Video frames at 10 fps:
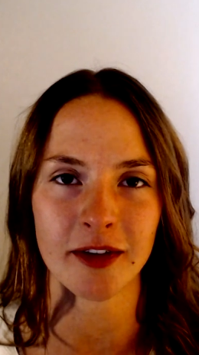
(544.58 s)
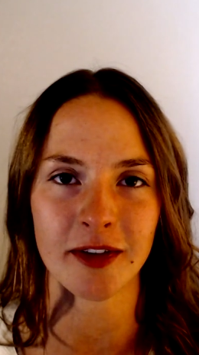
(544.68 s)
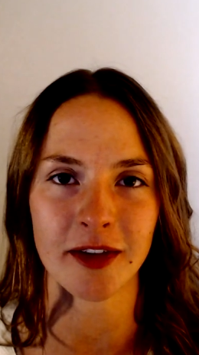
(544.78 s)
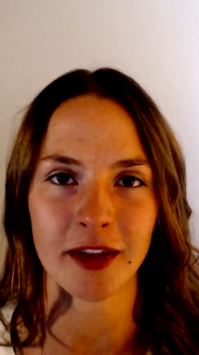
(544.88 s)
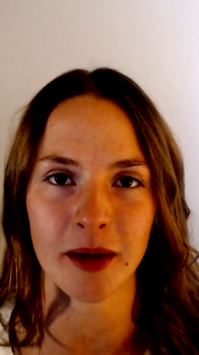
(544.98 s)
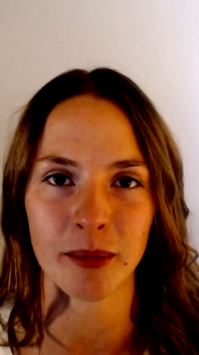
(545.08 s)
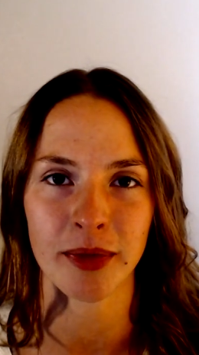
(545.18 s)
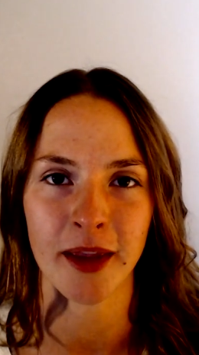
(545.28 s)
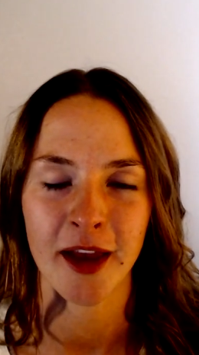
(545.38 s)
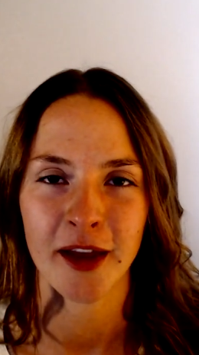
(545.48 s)
see them.
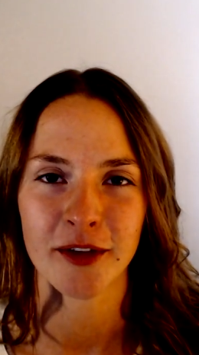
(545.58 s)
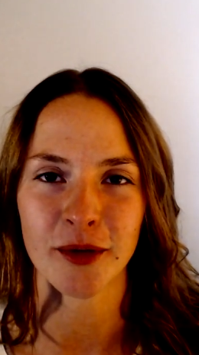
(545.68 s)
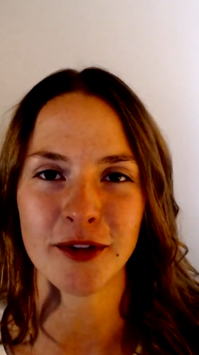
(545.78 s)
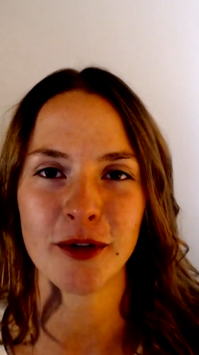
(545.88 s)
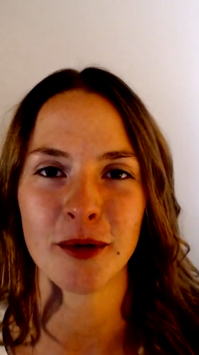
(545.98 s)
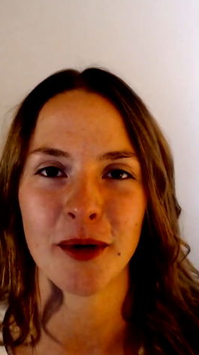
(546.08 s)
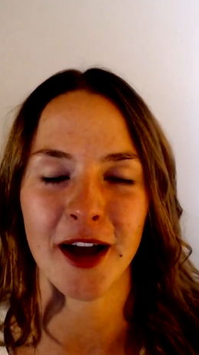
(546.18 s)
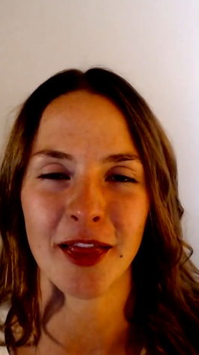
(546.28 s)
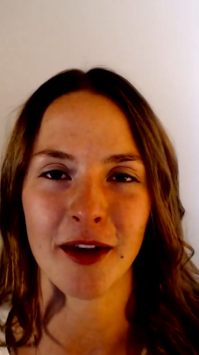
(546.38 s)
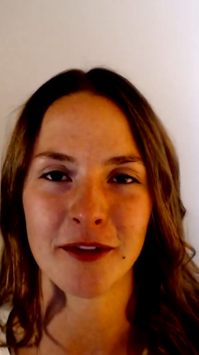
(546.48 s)
So I do
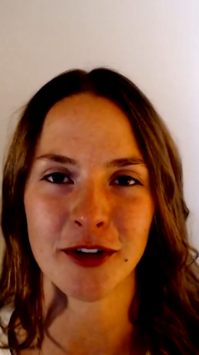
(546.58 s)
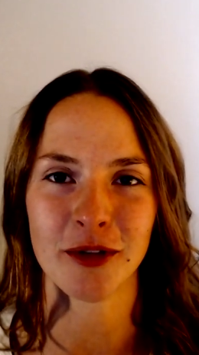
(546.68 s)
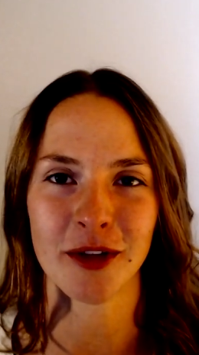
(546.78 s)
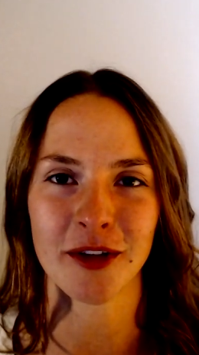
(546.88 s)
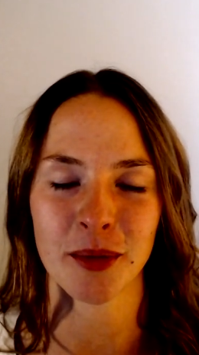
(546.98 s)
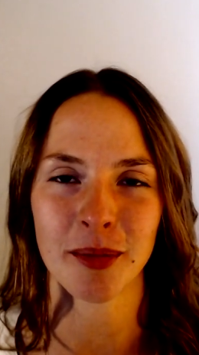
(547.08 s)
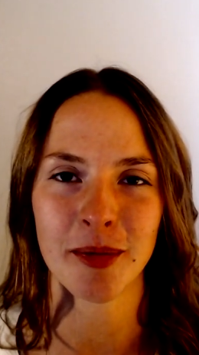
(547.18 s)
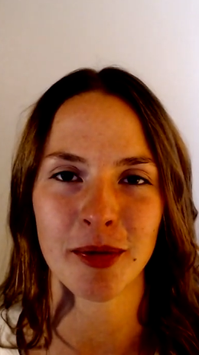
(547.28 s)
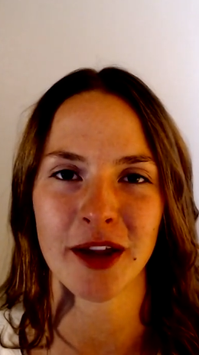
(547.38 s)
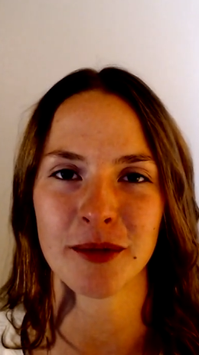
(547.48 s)
love to do this where
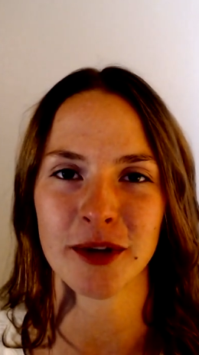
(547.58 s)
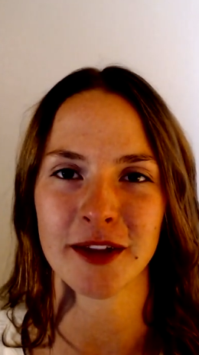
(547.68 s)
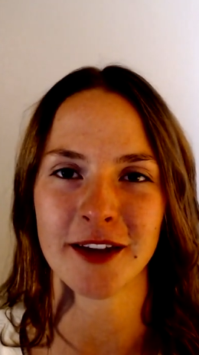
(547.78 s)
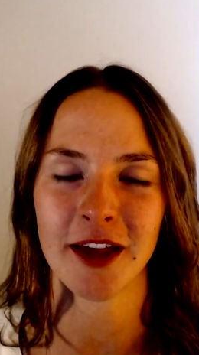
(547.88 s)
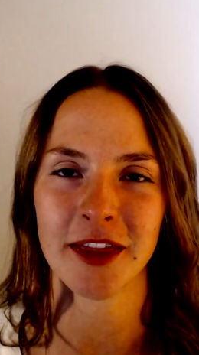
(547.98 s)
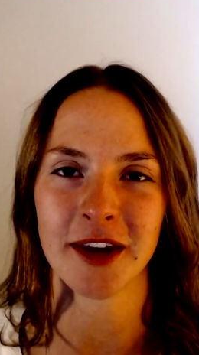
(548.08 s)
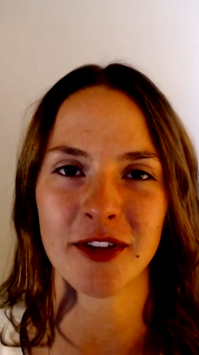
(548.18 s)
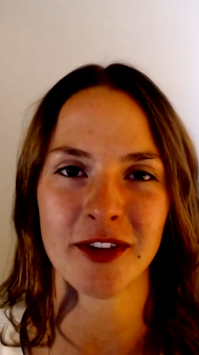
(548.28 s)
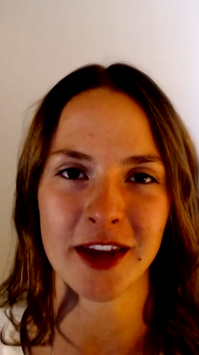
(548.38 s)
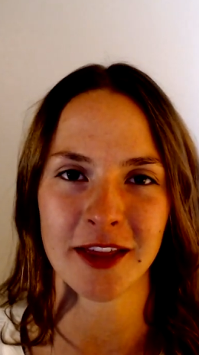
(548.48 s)
people can't really tell that I've
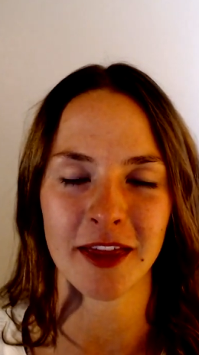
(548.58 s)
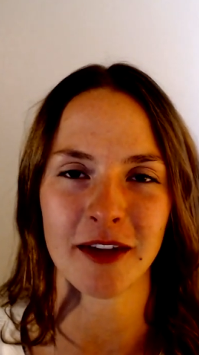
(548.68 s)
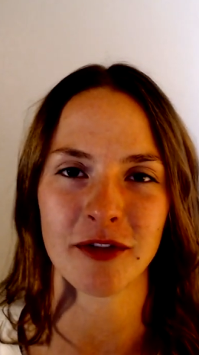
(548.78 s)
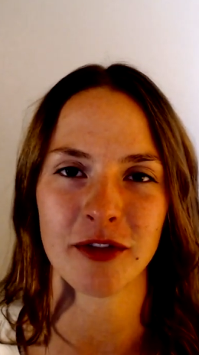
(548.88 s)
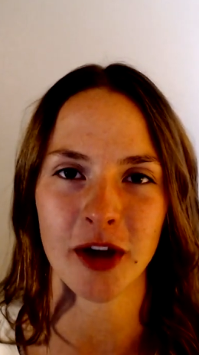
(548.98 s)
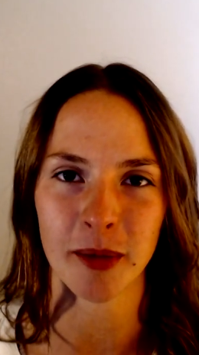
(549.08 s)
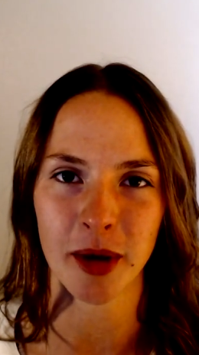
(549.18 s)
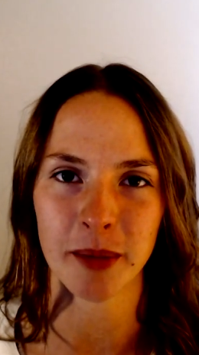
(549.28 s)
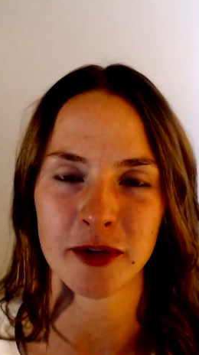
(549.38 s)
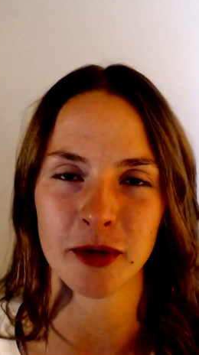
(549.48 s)
seen that they've come
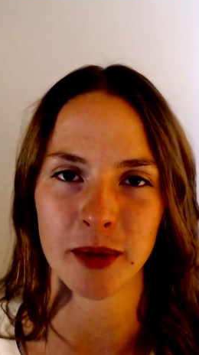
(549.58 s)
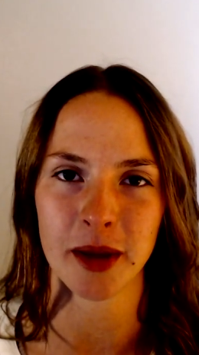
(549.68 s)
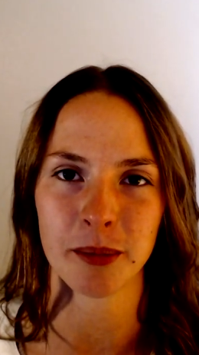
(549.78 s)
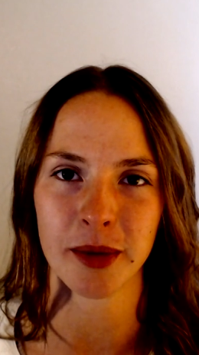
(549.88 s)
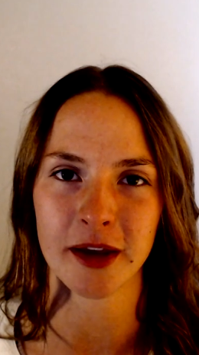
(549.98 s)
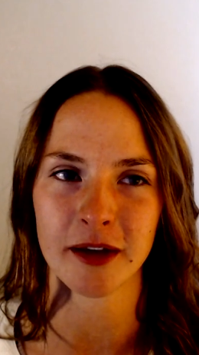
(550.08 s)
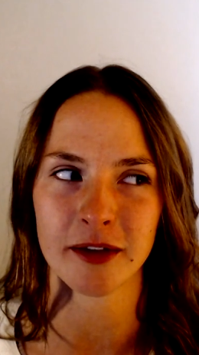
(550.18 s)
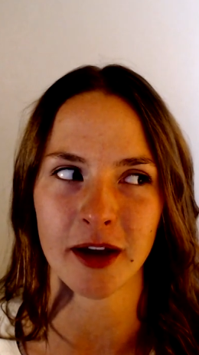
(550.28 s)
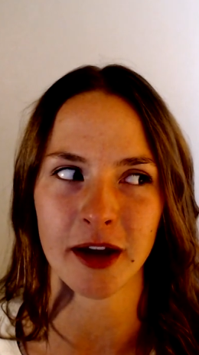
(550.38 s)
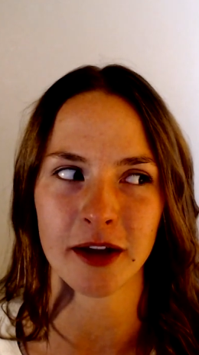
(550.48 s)
up to me because
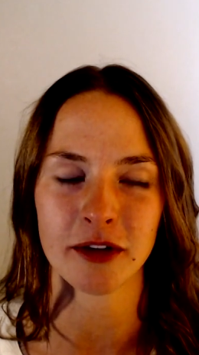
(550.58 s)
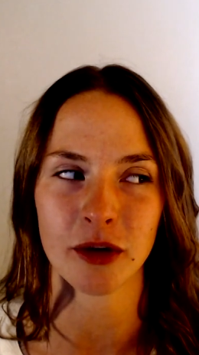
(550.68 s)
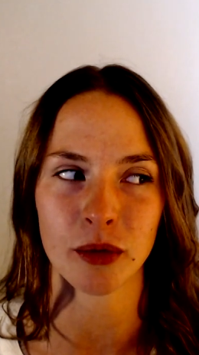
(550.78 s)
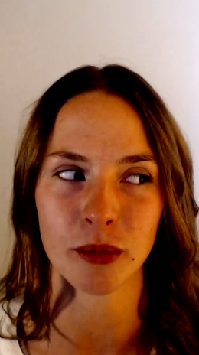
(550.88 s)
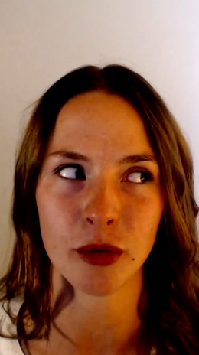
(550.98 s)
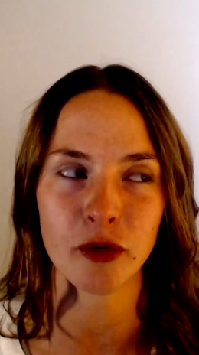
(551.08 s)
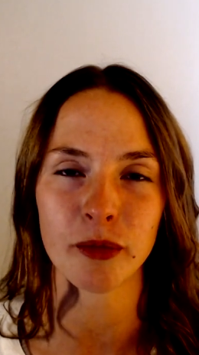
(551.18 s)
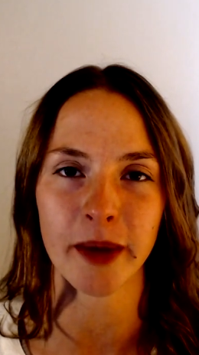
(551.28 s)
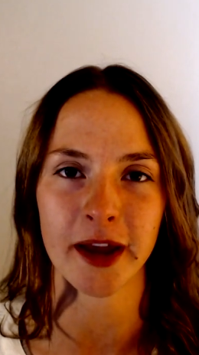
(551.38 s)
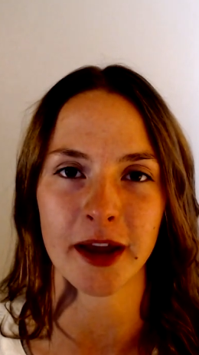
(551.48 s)
I don't move
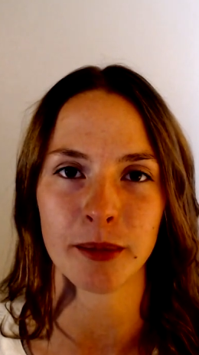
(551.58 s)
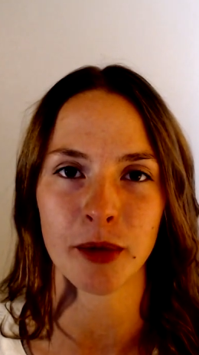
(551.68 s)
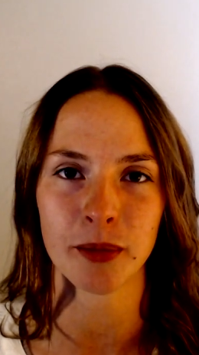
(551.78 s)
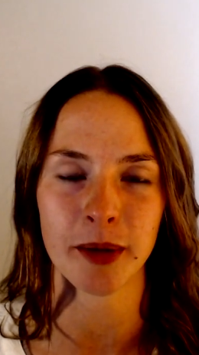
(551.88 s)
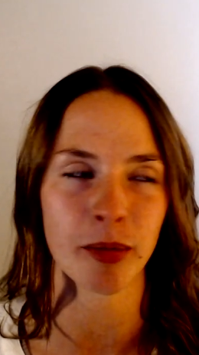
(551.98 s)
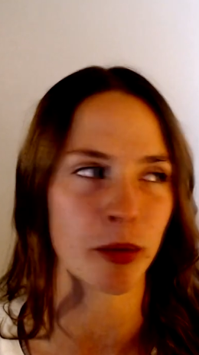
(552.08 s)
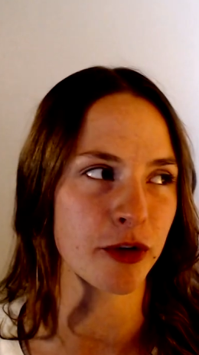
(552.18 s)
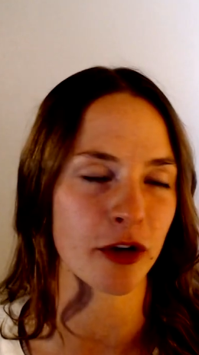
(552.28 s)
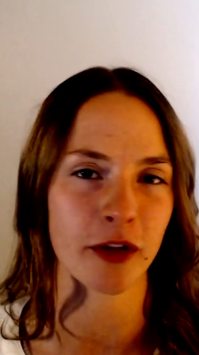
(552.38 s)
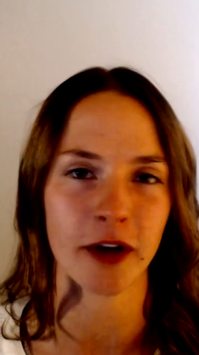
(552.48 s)
my head. Most people will
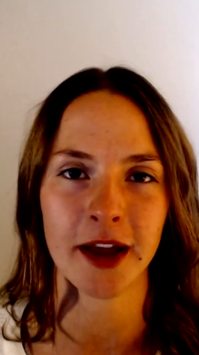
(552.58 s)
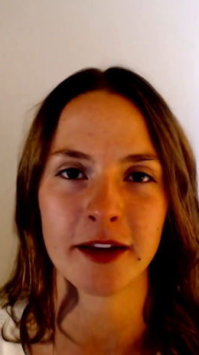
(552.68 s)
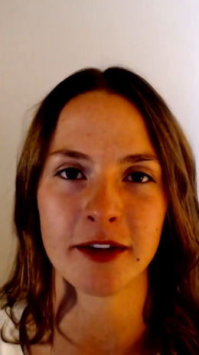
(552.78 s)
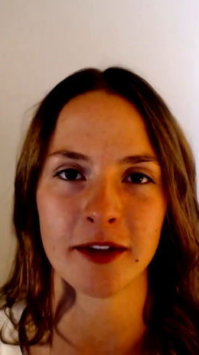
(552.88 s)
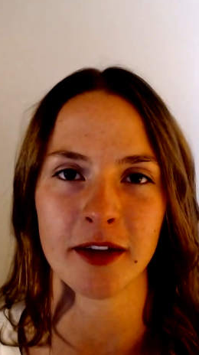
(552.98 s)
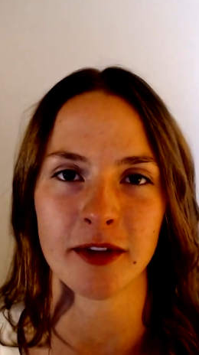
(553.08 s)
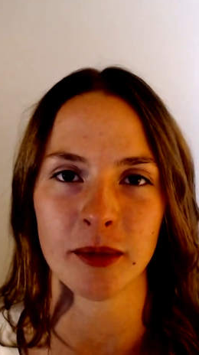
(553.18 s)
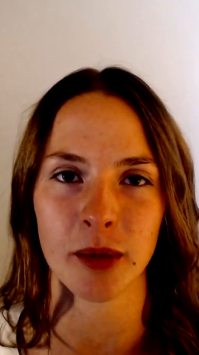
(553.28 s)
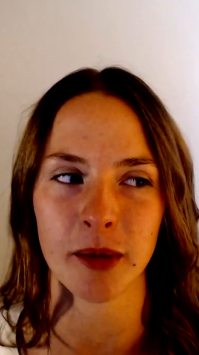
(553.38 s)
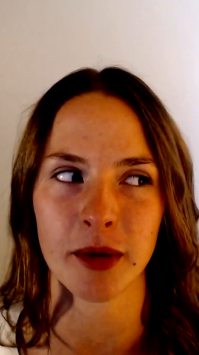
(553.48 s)
turn their head to see
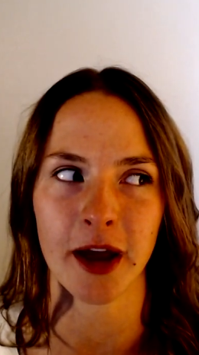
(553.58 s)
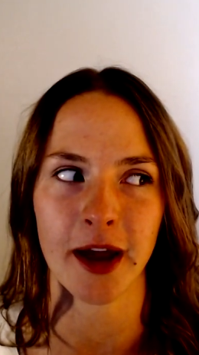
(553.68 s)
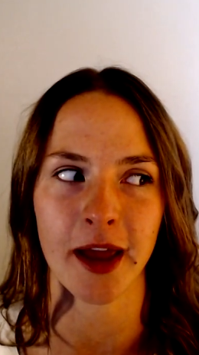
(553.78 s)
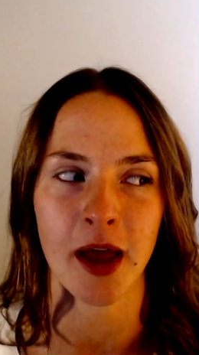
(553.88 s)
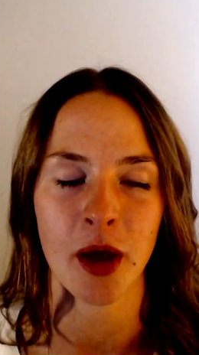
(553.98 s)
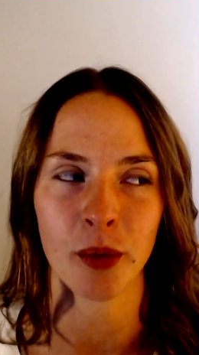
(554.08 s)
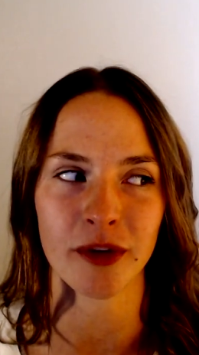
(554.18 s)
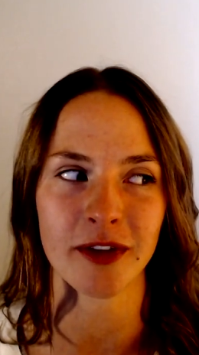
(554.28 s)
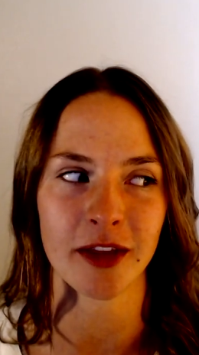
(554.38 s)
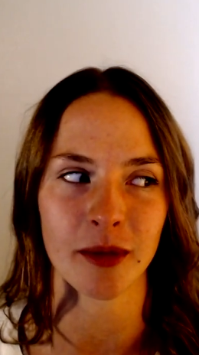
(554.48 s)
somebody, but I will
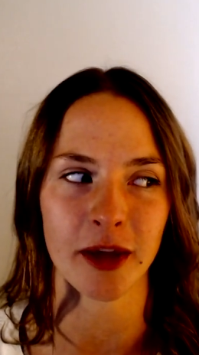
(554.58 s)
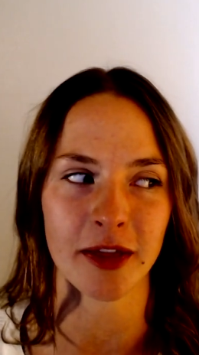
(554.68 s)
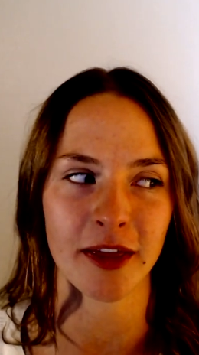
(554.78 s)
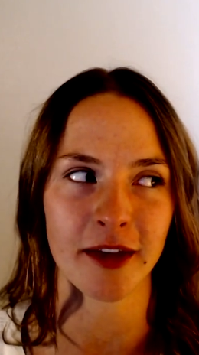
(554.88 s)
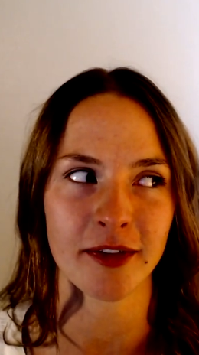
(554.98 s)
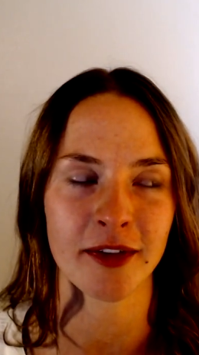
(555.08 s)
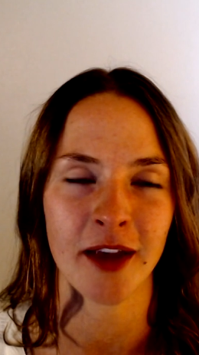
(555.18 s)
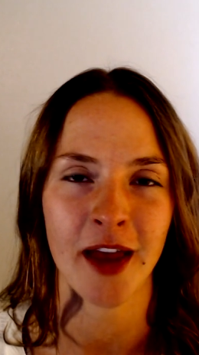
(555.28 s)
see them like this.